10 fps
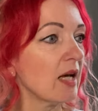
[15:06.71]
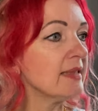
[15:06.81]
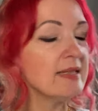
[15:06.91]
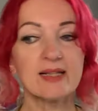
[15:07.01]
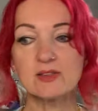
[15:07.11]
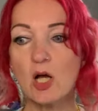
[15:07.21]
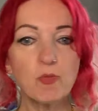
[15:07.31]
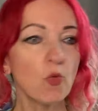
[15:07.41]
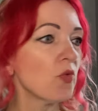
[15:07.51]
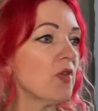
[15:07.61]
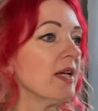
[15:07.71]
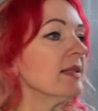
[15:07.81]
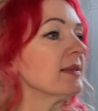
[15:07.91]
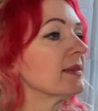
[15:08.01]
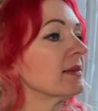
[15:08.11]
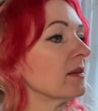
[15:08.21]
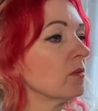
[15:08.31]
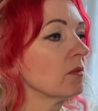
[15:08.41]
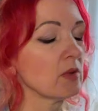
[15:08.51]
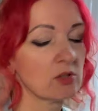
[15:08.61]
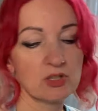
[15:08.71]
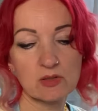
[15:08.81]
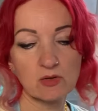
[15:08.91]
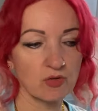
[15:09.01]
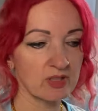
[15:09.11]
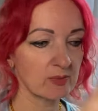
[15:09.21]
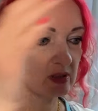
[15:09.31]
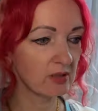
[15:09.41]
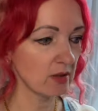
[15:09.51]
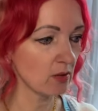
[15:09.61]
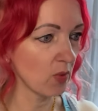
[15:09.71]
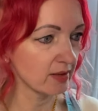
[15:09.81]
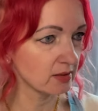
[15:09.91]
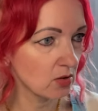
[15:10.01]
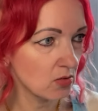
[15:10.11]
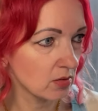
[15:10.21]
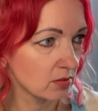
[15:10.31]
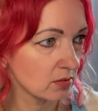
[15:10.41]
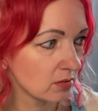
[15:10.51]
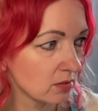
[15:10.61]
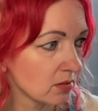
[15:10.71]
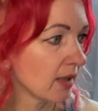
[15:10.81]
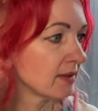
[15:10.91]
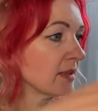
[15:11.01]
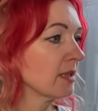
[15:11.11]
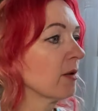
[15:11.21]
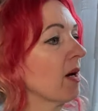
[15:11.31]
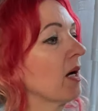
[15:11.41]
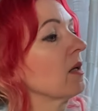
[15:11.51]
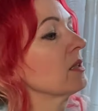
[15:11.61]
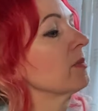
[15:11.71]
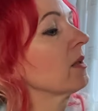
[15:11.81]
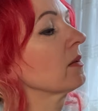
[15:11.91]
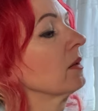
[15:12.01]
yes, I bought this, which is still Christmassy. Where's it gone? Underneath my bag, I expect.